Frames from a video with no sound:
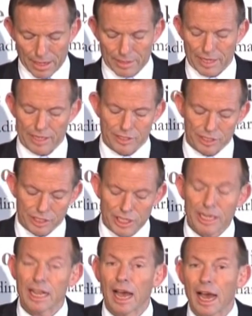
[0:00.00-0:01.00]
There's the
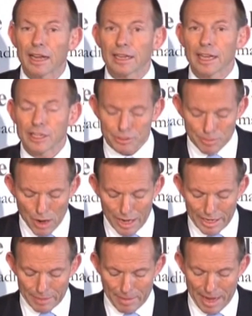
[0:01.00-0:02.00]
jihad against
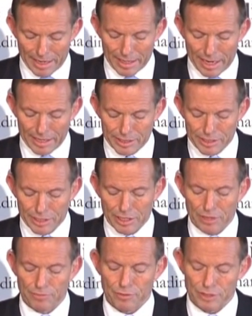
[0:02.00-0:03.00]
mining magnates
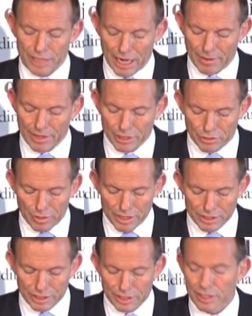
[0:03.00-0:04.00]
for daring to
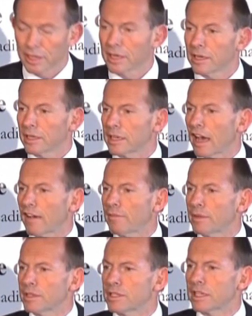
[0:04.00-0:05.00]
question the
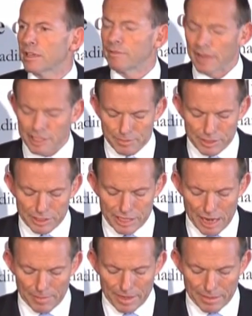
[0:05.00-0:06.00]
government's
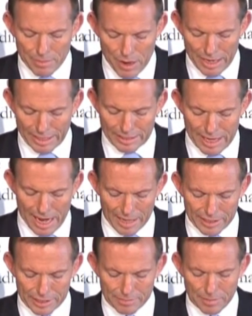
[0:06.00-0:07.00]
investment-sapping mining
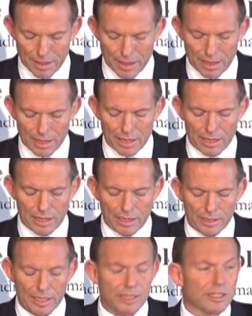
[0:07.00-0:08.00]
tax.
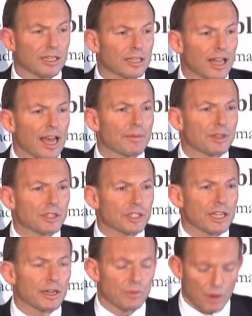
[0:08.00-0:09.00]
There's the claim that
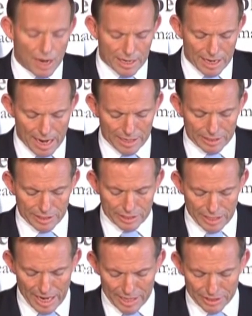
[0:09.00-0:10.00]
Gina Rinehart is a
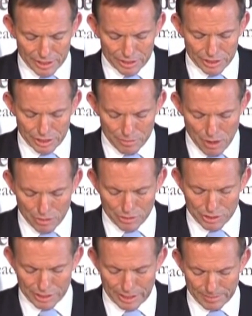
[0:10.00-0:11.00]
danger to
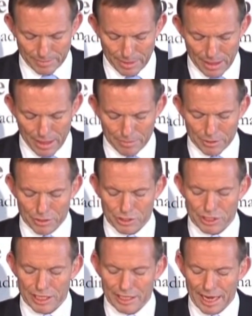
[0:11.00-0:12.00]
democracy because
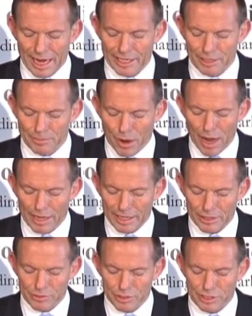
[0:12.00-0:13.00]
she dared to buy an
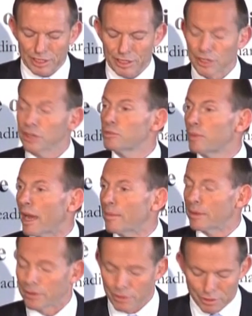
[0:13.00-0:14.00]
interest in a
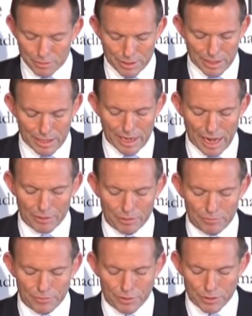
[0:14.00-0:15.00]
newspaper group and
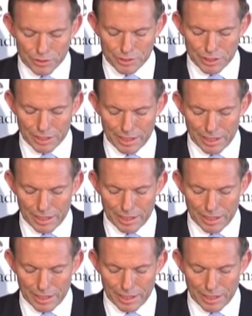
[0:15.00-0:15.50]
refused